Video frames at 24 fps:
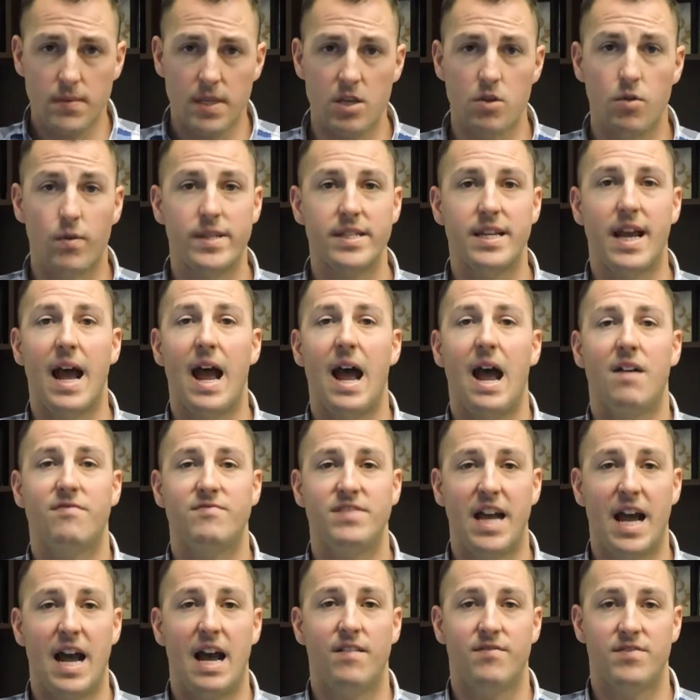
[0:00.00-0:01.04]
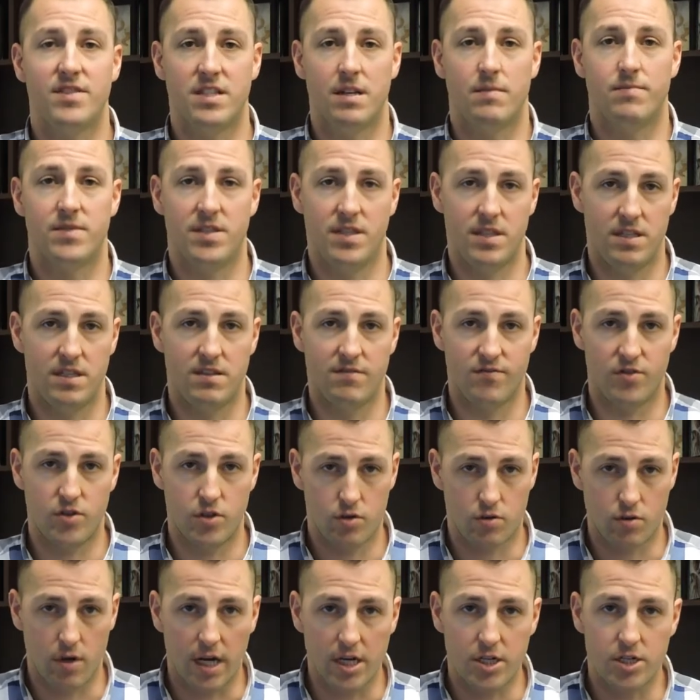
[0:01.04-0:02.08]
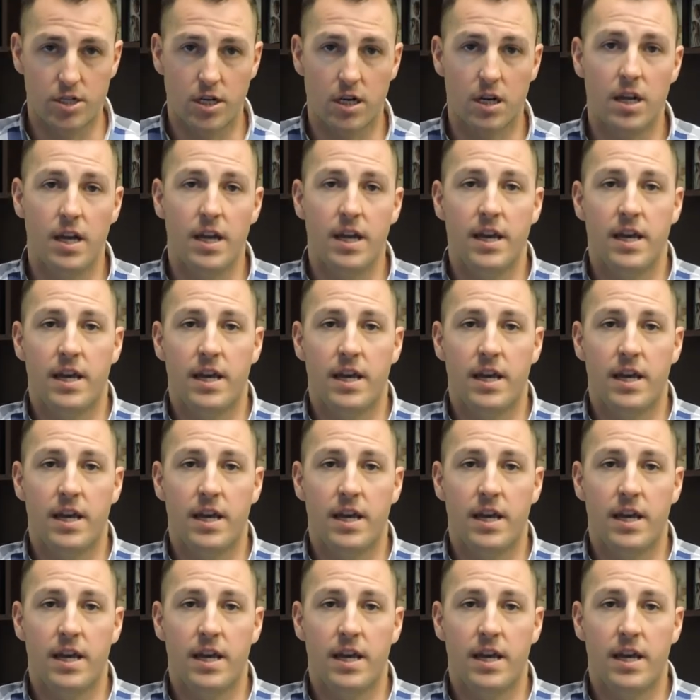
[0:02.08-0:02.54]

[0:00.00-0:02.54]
you're going to have some sense of structure.